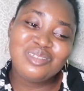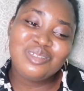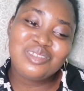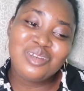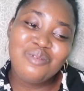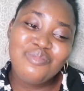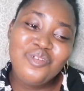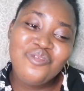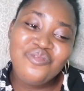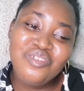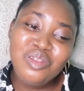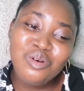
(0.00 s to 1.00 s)
You know, some people
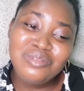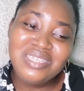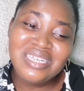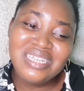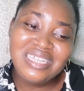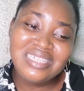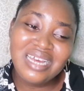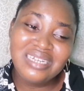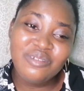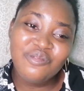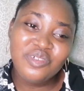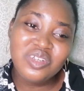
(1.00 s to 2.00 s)
who feel homesickness
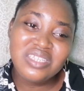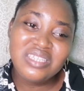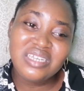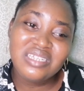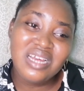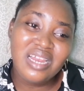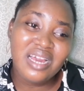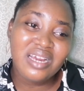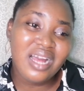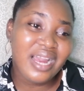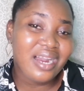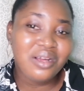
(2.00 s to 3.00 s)
and the first year they're like,
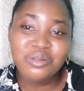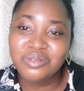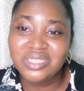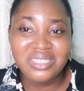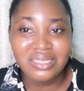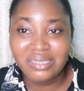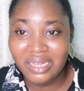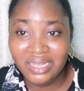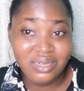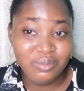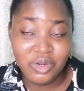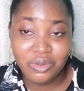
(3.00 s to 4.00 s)
I can't do this
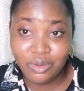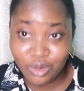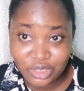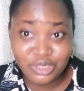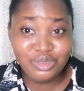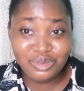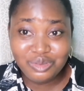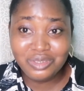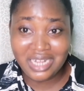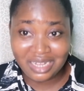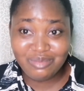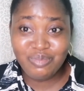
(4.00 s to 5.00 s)
anymore, or you don't know,
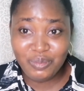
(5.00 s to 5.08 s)
there's